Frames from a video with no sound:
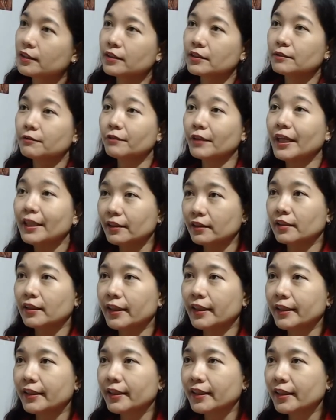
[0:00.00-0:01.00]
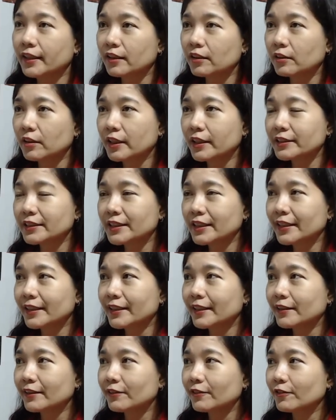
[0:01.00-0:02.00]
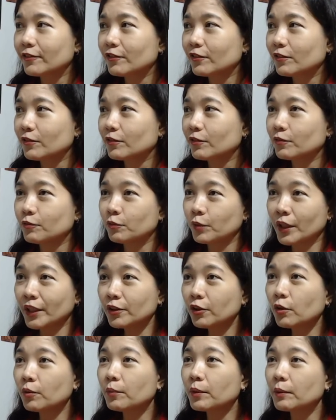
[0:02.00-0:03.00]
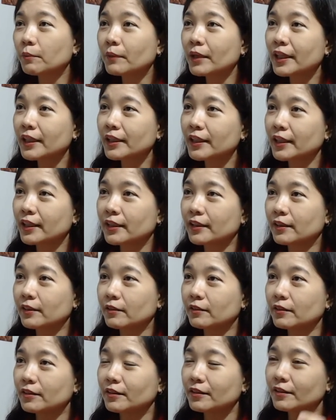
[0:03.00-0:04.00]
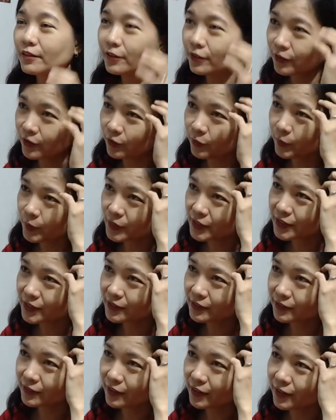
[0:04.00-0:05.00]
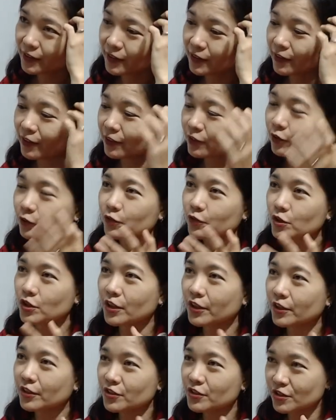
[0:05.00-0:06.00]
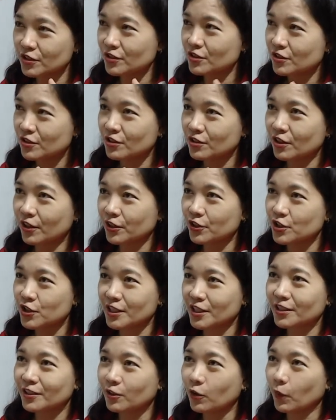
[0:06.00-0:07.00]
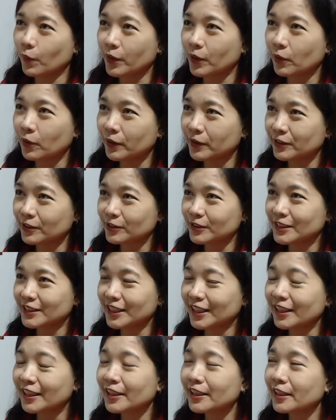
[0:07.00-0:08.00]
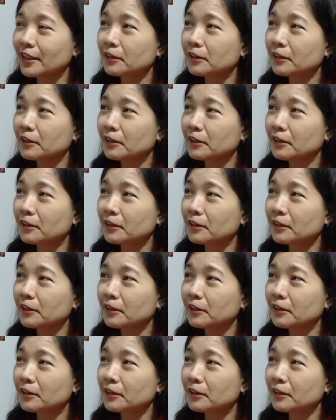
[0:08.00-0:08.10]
vet clinic kasi we had no more money. The, the, there was a lot of char- charging going on dun sa clinic.